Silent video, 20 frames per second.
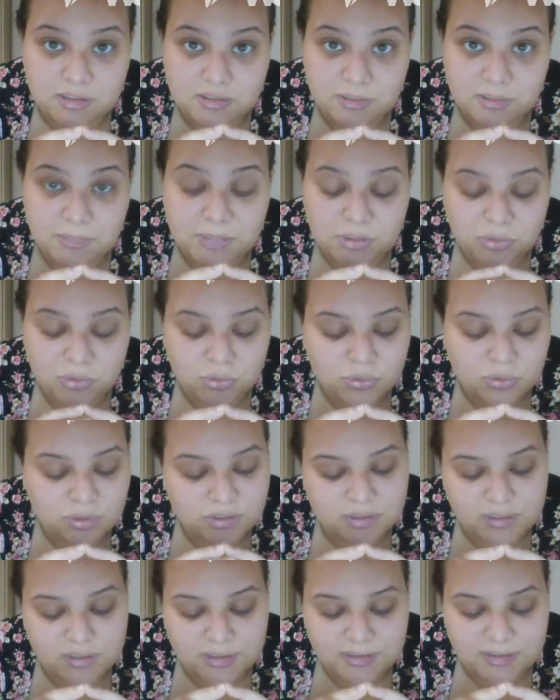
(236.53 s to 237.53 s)
middle
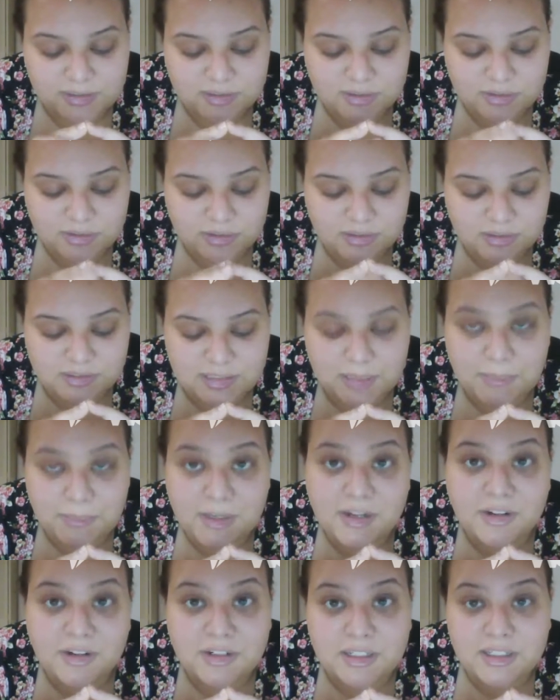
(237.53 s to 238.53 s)
or like the same
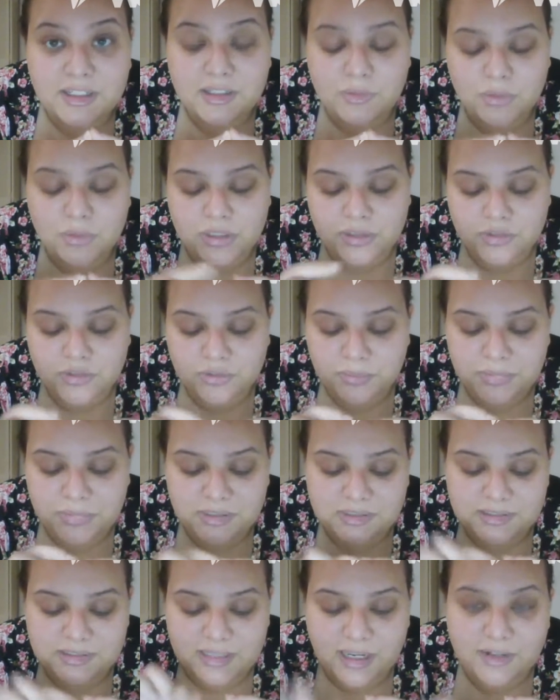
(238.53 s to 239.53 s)
area. It wouldn't just
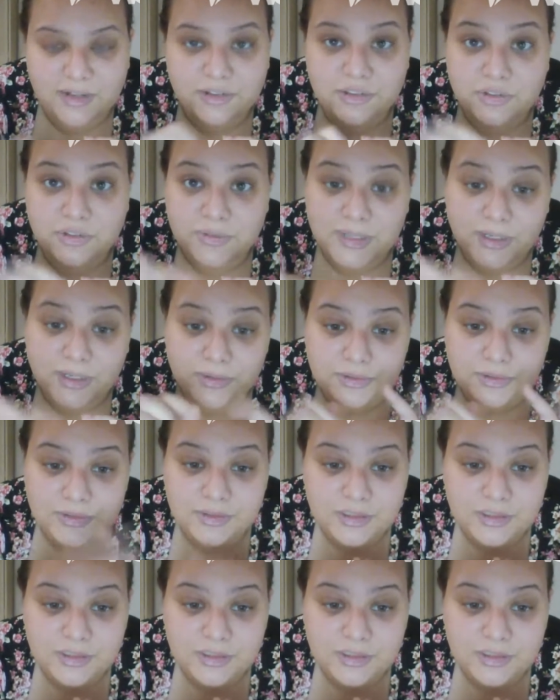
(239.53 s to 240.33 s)
be scattered around.